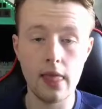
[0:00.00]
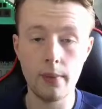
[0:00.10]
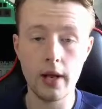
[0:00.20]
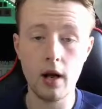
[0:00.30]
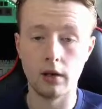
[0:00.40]
And there
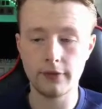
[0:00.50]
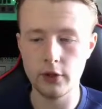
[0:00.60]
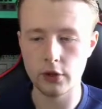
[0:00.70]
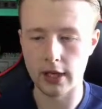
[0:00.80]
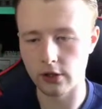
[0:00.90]
we are. A few
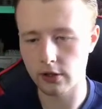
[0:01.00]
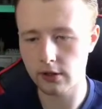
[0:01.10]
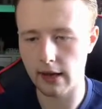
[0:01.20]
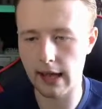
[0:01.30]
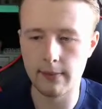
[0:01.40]
changes.
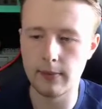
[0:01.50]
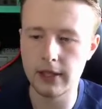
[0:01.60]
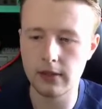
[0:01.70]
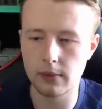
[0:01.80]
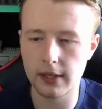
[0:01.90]

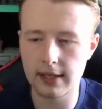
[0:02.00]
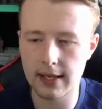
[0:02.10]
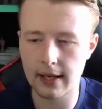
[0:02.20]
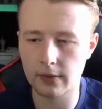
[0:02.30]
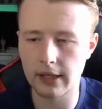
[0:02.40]
Means that we can
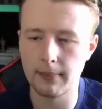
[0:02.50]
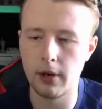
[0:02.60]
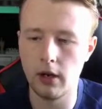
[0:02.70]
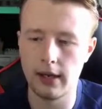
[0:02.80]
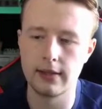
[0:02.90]
take out
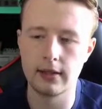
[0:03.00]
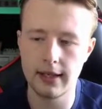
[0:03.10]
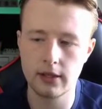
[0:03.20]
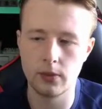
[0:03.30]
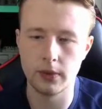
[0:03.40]
Dybala and De
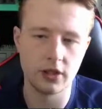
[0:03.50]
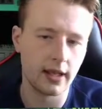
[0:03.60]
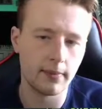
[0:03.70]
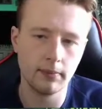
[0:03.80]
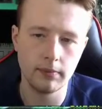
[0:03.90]
Ligt, which
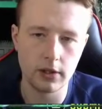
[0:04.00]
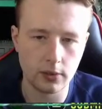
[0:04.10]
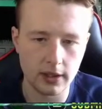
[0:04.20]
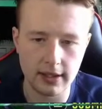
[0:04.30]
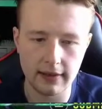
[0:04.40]
again means
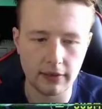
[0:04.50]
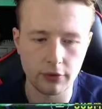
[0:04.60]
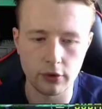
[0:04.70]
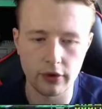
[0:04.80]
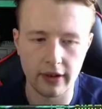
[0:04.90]
we can save them
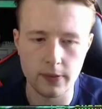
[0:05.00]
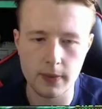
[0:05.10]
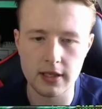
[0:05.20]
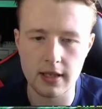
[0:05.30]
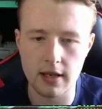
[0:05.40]
for another
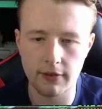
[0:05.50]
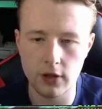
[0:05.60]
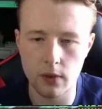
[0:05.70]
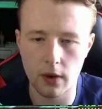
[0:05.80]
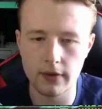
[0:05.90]
SBC. A
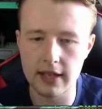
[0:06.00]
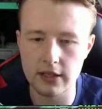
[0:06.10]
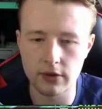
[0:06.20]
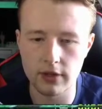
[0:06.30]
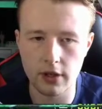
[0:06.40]
few of the
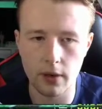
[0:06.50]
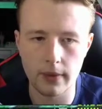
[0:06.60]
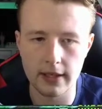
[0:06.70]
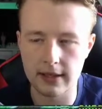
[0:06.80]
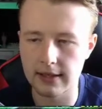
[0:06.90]
83s going
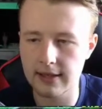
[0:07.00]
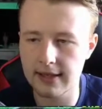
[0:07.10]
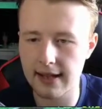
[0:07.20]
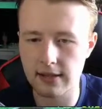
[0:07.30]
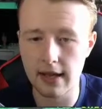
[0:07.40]
in
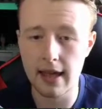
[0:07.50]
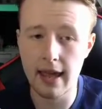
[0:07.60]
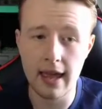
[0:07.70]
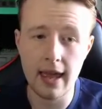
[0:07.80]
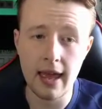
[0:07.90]
instead.
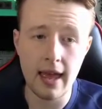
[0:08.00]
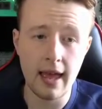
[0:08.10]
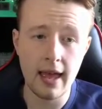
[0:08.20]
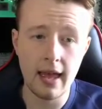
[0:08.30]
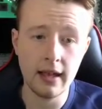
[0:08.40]

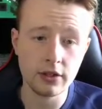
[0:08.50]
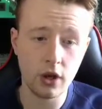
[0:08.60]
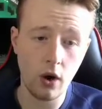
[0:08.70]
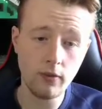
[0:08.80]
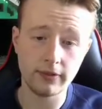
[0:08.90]
So
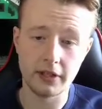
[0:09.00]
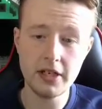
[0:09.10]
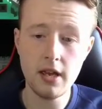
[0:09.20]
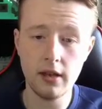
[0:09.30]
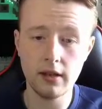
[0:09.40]

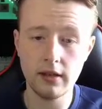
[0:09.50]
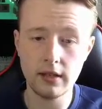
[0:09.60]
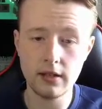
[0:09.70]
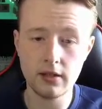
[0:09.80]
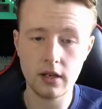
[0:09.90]
hopefully
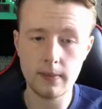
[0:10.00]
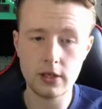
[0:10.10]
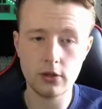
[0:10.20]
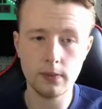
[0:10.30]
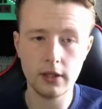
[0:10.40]
it is going to be
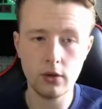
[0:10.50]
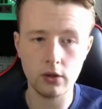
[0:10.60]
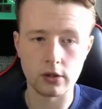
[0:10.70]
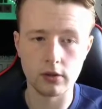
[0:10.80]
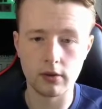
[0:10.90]
something
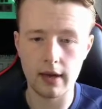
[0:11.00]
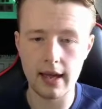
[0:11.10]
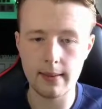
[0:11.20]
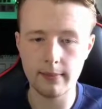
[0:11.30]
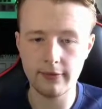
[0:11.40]
good.
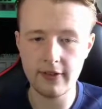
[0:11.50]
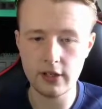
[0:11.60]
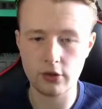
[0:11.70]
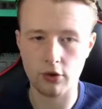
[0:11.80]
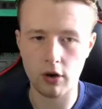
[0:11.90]

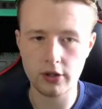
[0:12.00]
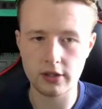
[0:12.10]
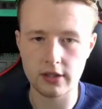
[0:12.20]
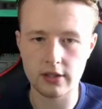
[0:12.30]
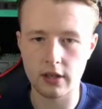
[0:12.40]
Fingers crossed
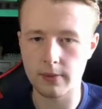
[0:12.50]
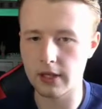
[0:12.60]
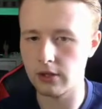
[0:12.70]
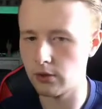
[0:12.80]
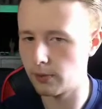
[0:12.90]
it is going to be a
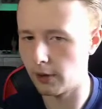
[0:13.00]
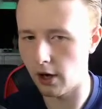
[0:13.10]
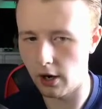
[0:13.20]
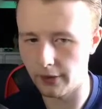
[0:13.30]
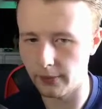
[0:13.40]
usable
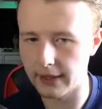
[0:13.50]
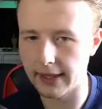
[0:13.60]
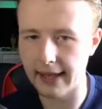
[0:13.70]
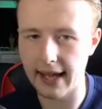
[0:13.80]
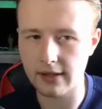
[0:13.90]
card that we
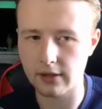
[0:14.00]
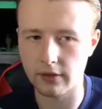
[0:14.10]
can get.